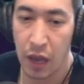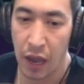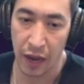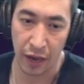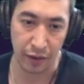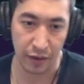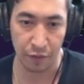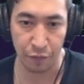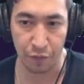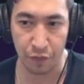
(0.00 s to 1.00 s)
And if
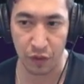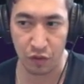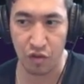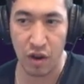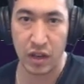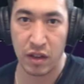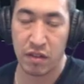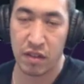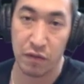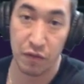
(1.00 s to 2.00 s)
the trend
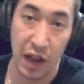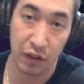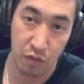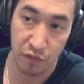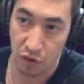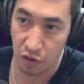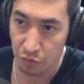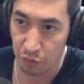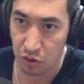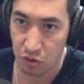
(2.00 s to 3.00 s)
is in fact reversed,
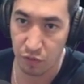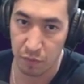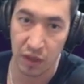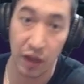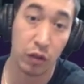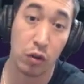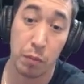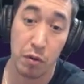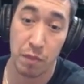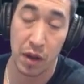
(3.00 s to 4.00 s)
which from a technical
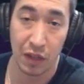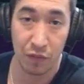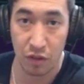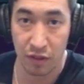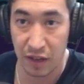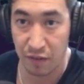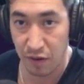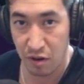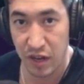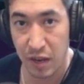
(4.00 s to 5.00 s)
perspective is getting
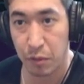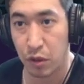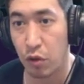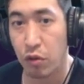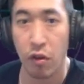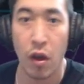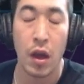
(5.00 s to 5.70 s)
very damn close,